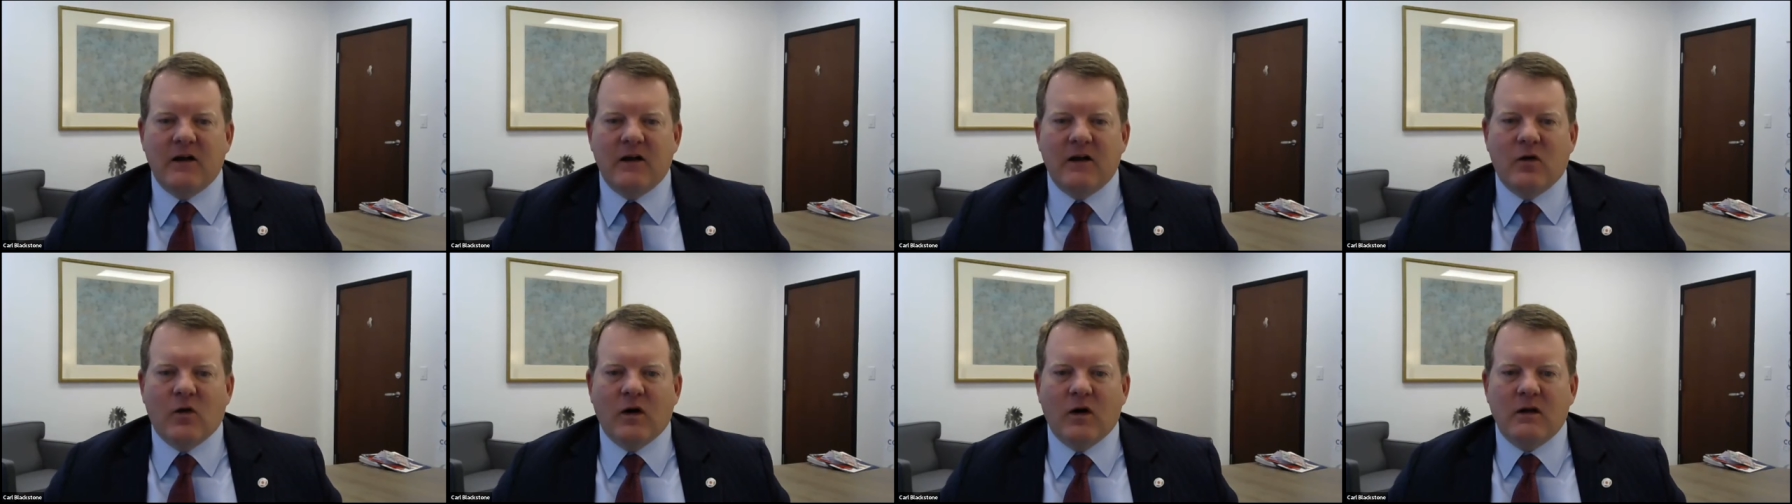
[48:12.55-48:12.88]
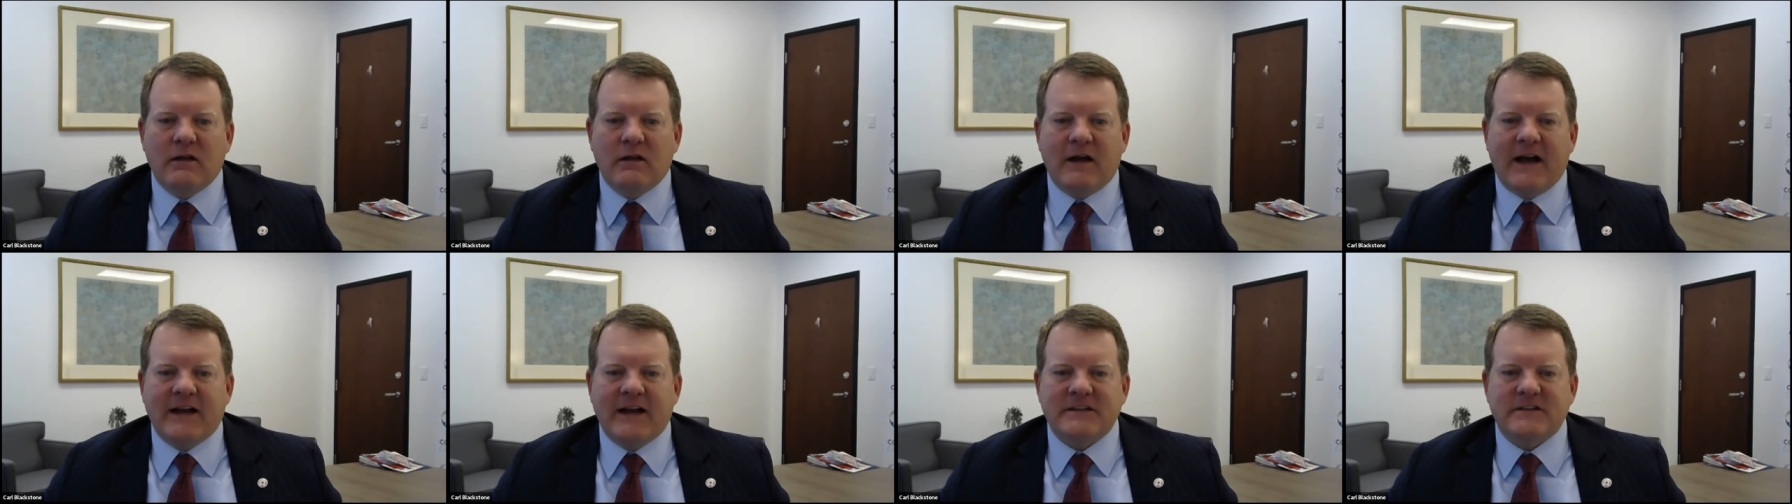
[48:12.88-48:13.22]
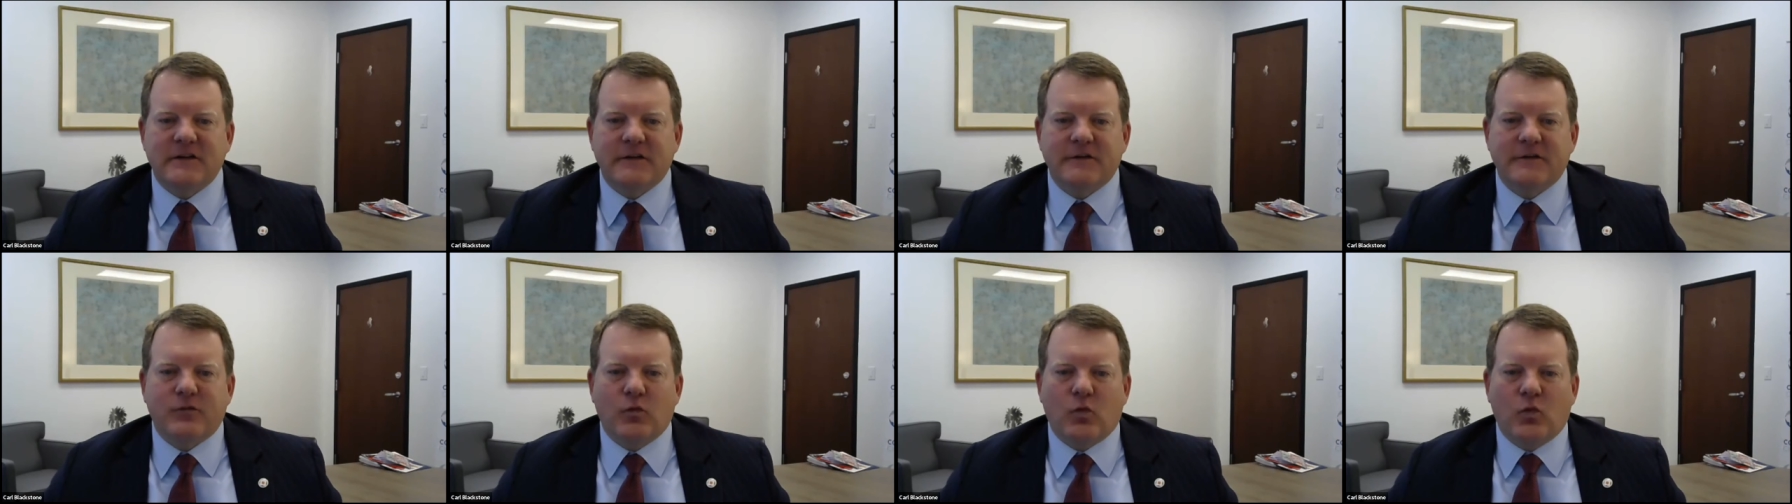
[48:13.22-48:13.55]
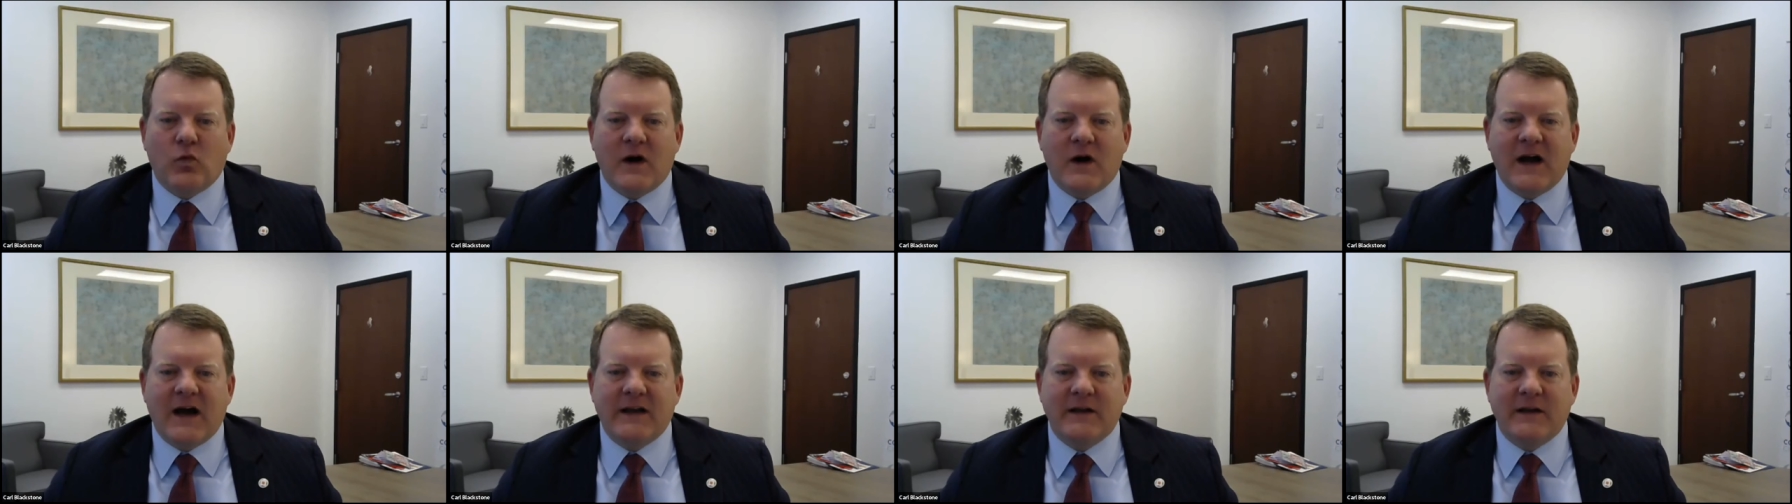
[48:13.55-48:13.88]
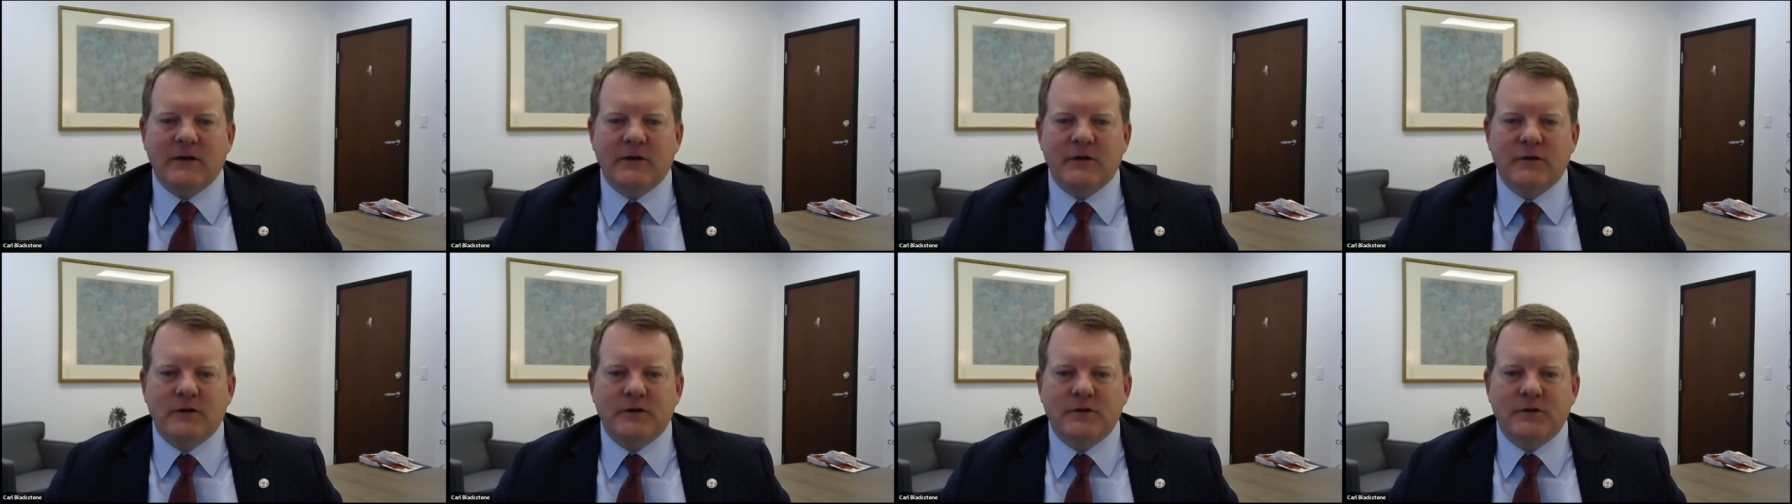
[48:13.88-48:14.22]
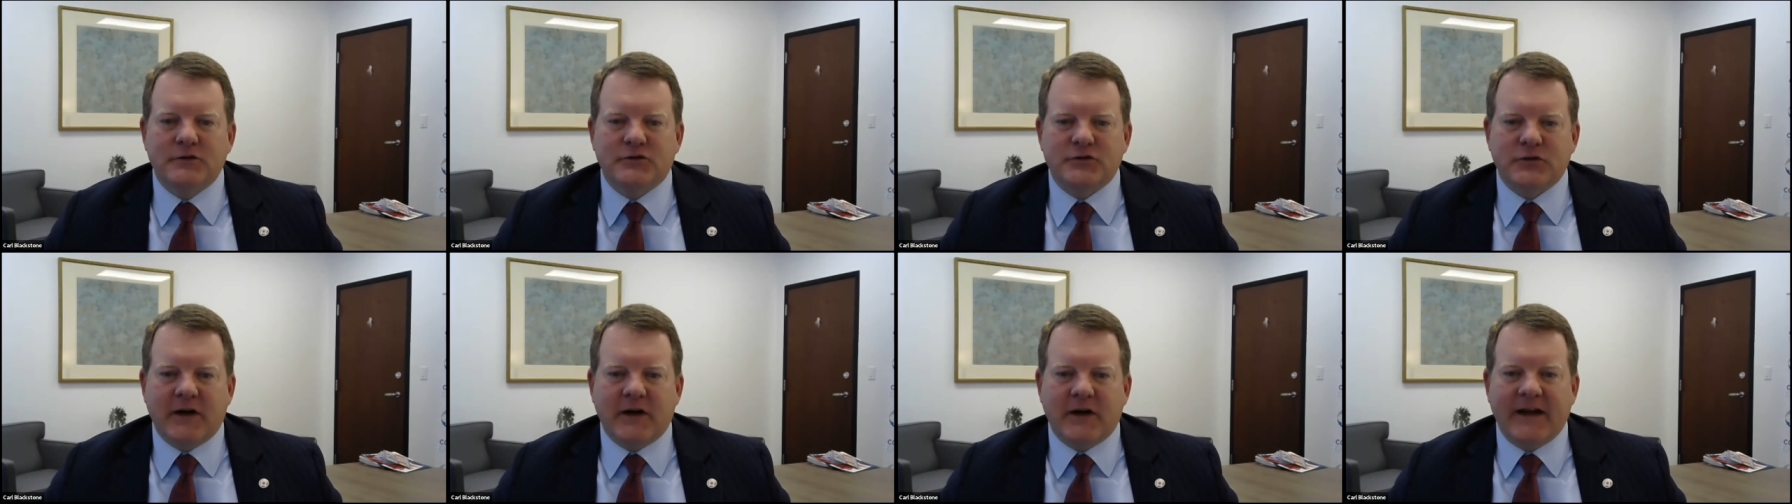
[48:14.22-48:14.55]
or a glass of wine at Lula
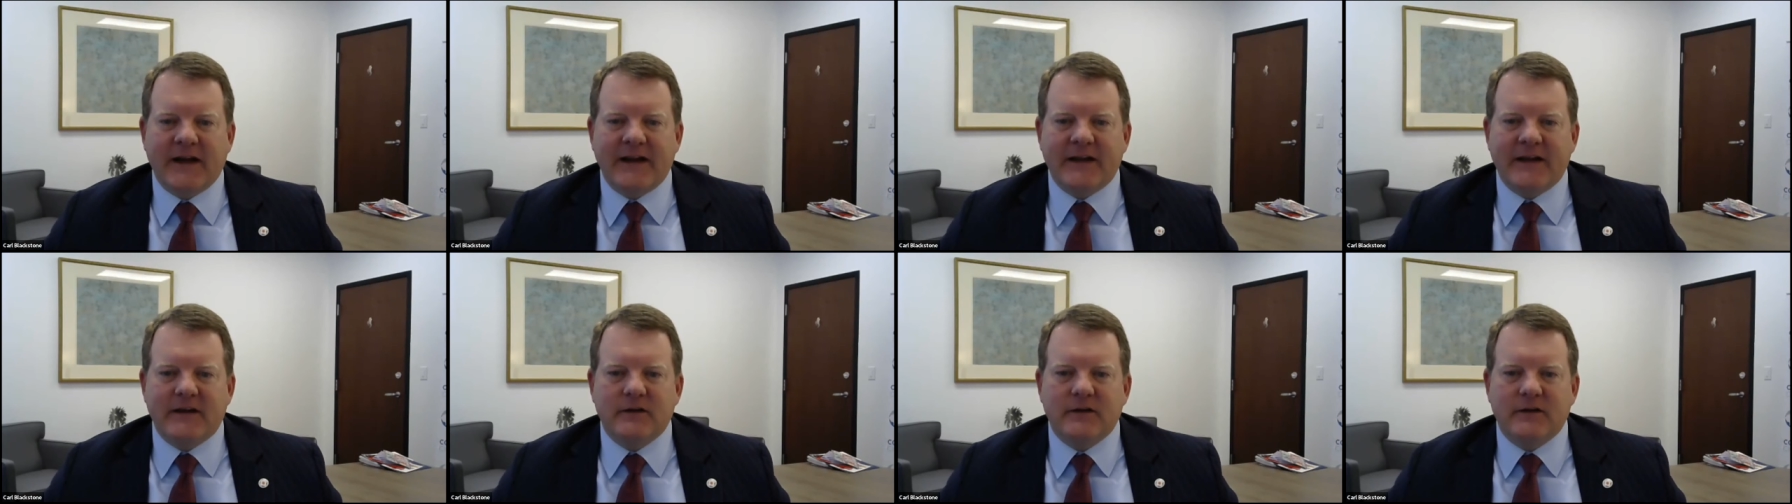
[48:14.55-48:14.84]
Drake,